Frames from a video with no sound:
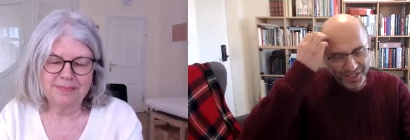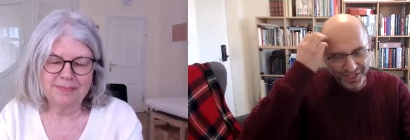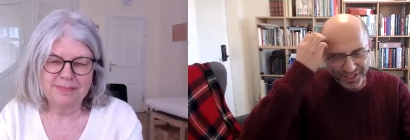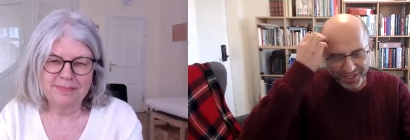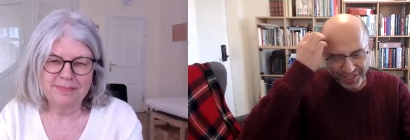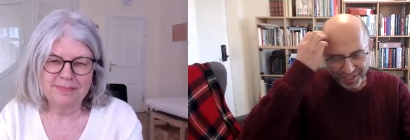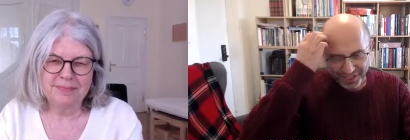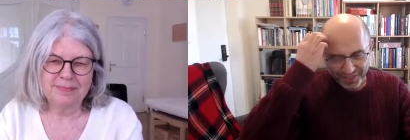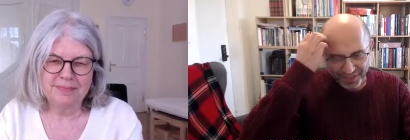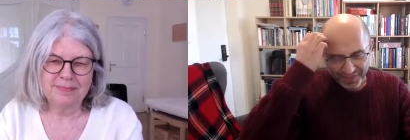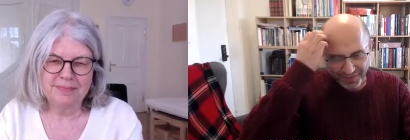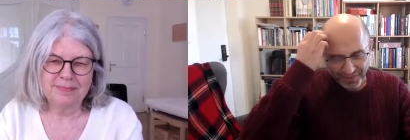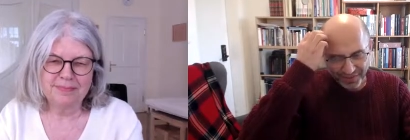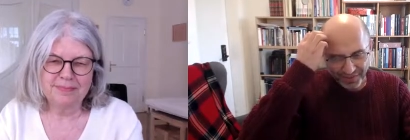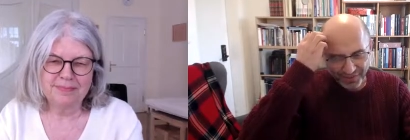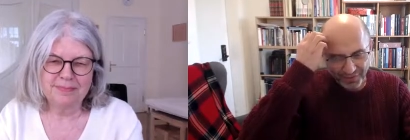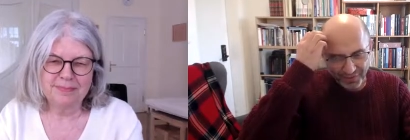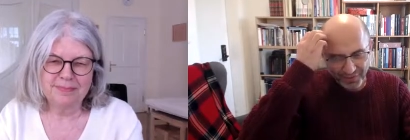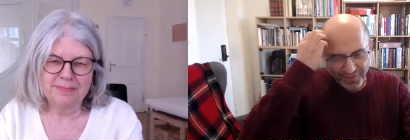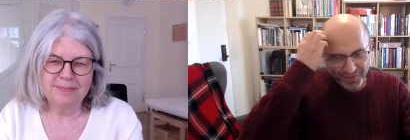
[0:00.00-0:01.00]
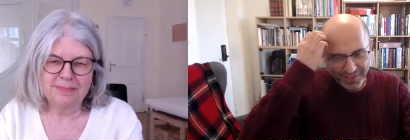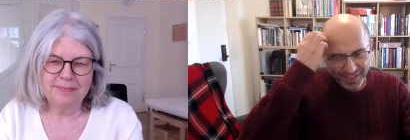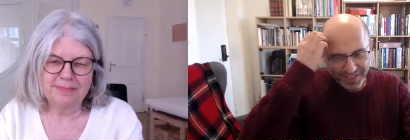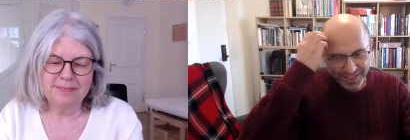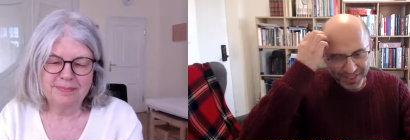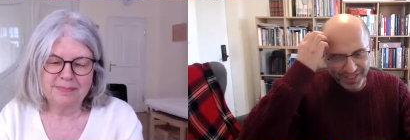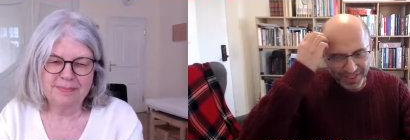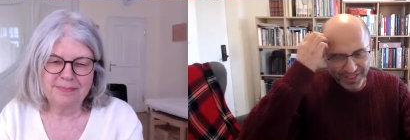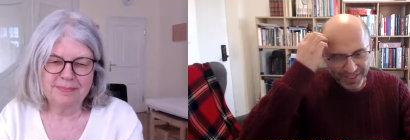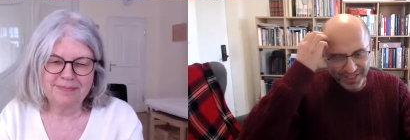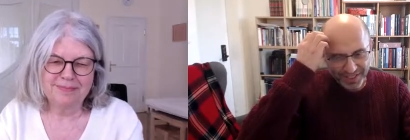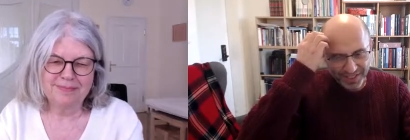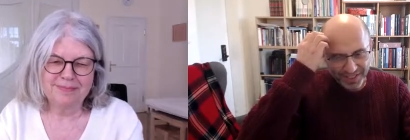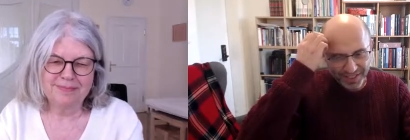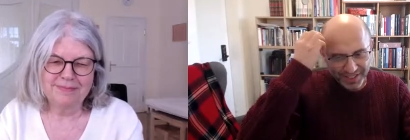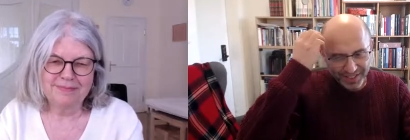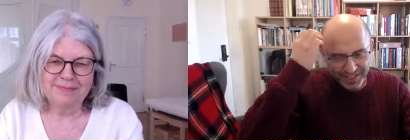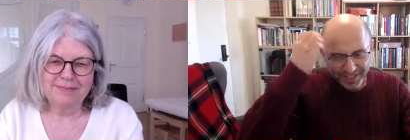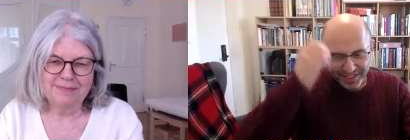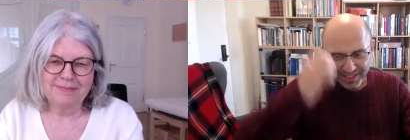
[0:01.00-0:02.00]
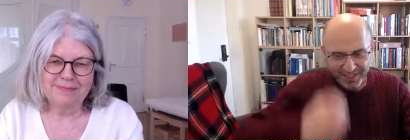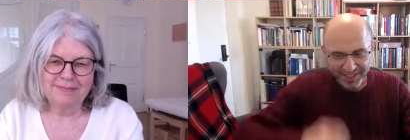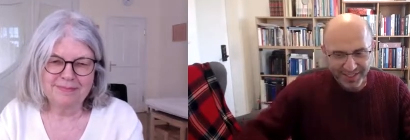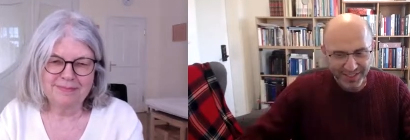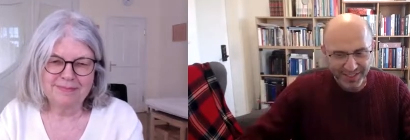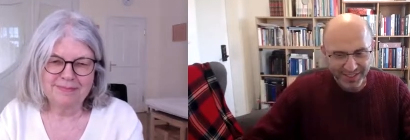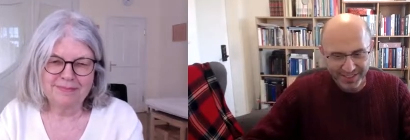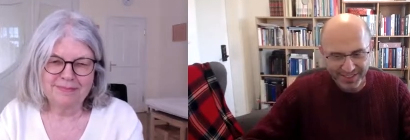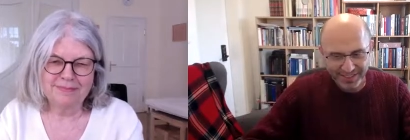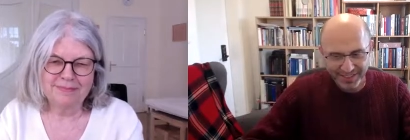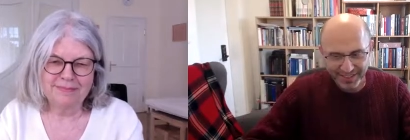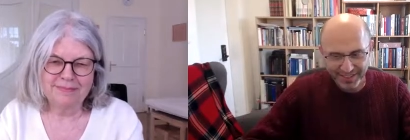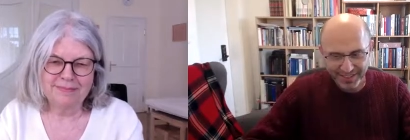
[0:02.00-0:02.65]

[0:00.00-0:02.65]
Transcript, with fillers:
Speaker 1: uh, through the uh,